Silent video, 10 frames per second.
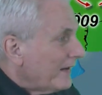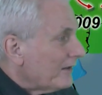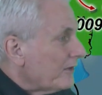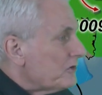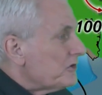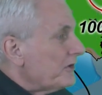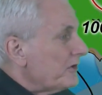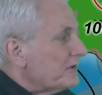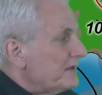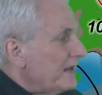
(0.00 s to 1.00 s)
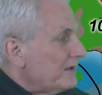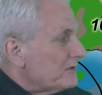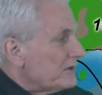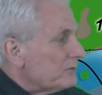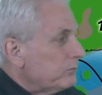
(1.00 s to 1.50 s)
And on the chart today,
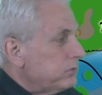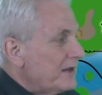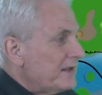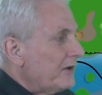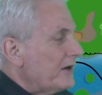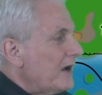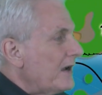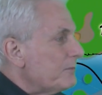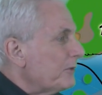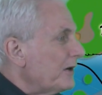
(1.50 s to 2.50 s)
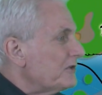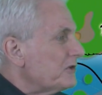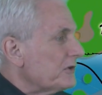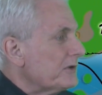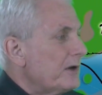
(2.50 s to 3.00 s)
here's this weak area high
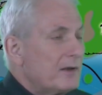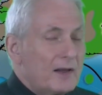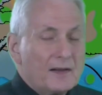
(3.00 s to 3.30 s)
pressure,